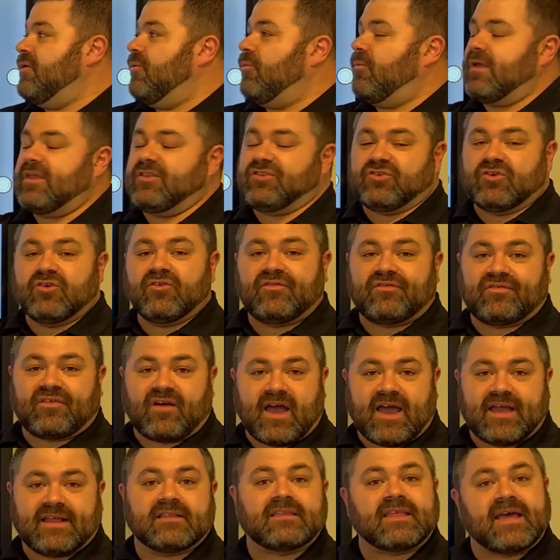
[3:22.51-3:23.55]
We do
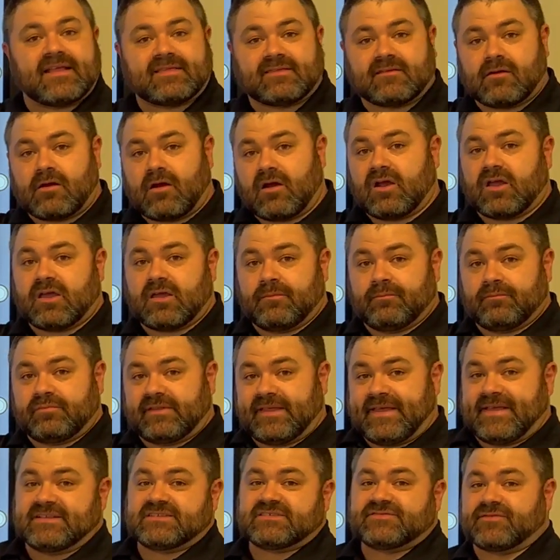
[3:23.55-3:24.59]
find that there are
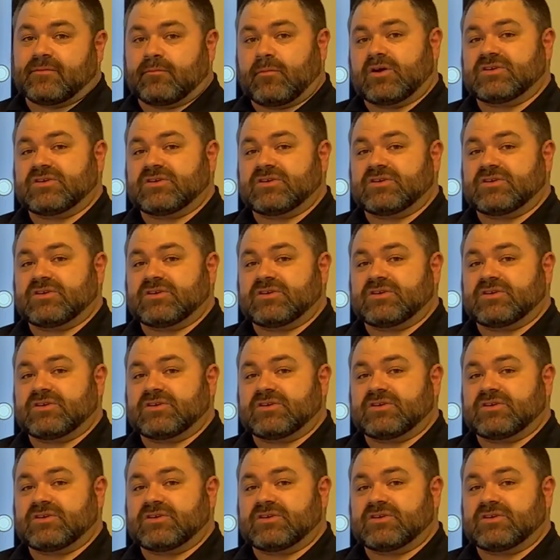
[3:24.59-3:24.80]
complaints from